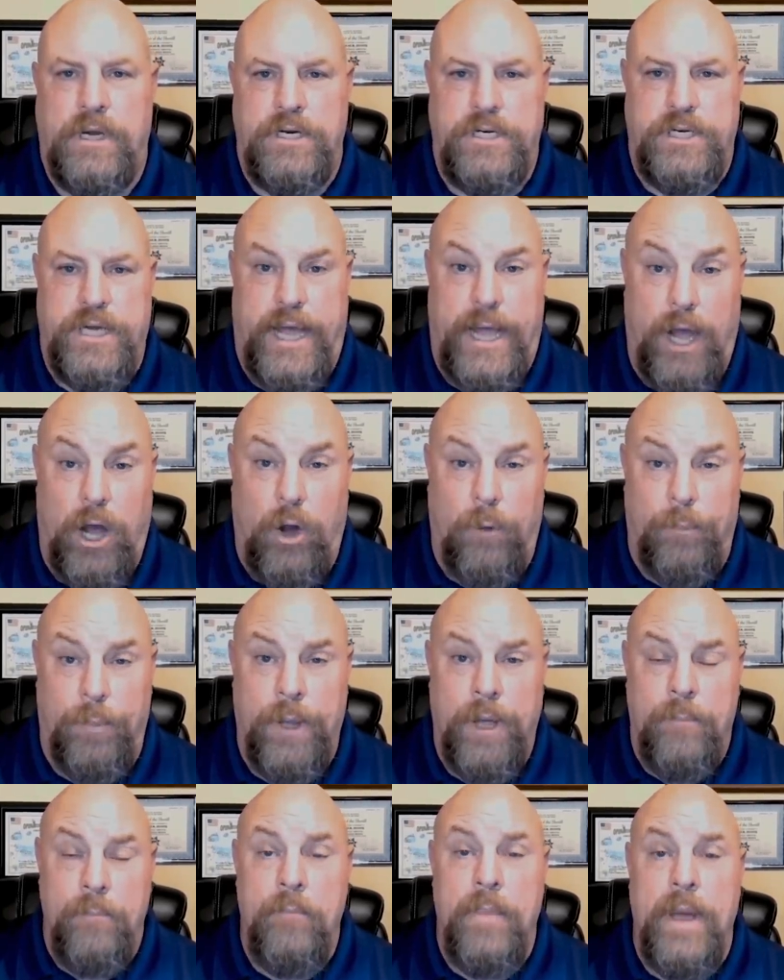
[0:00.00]
to help
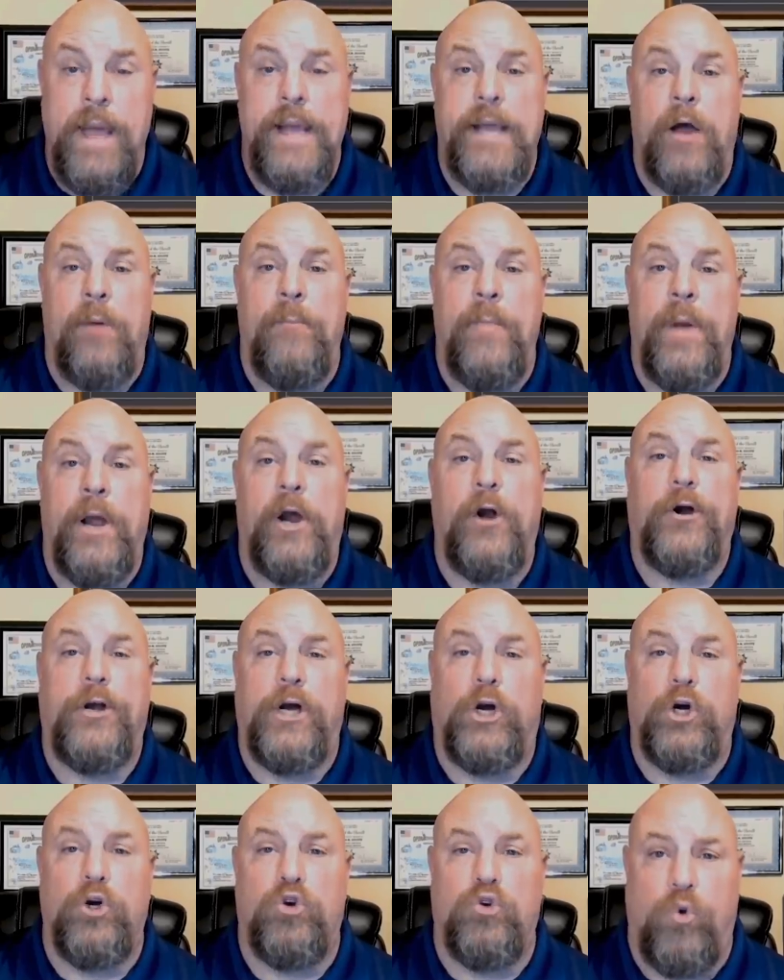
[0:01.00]
make
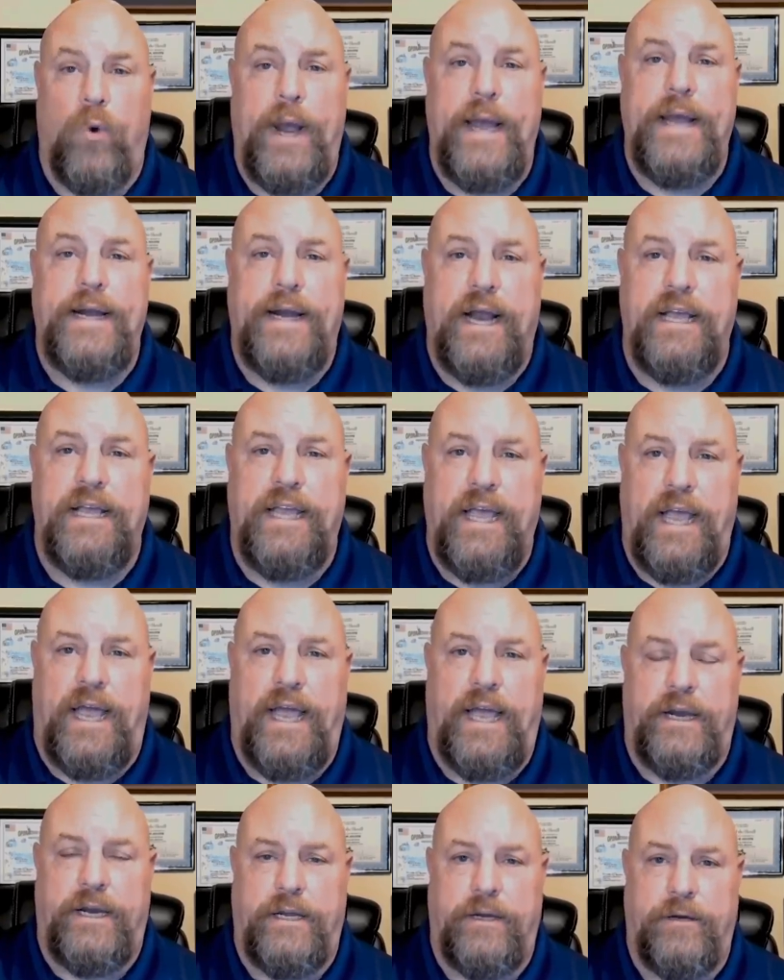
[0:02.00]
America great
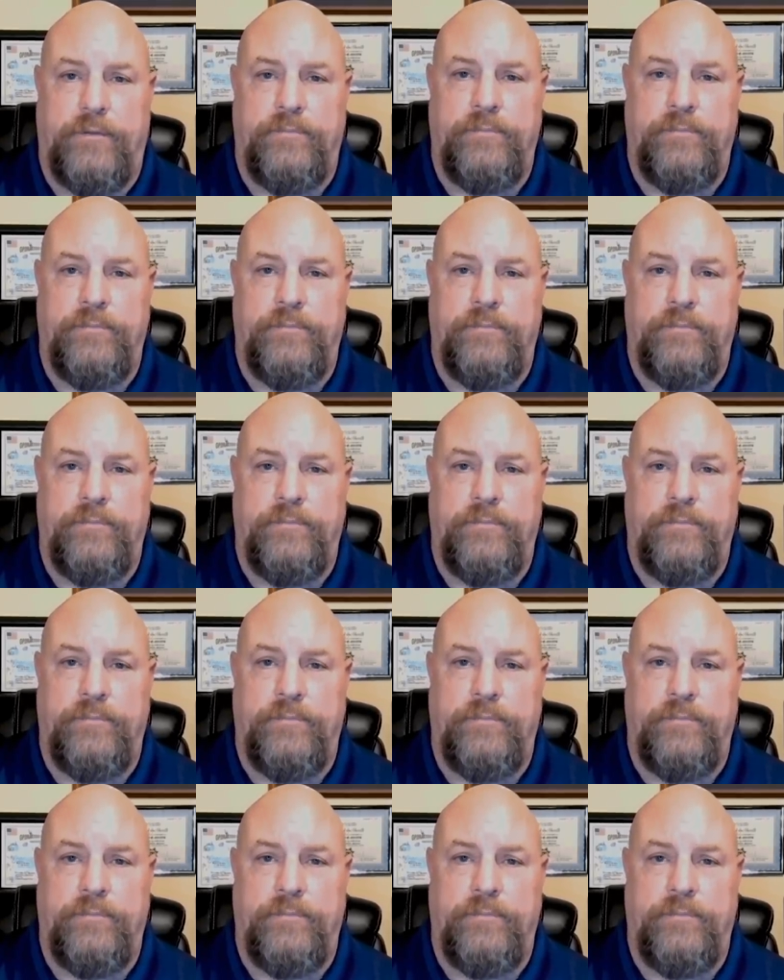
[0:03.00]
again.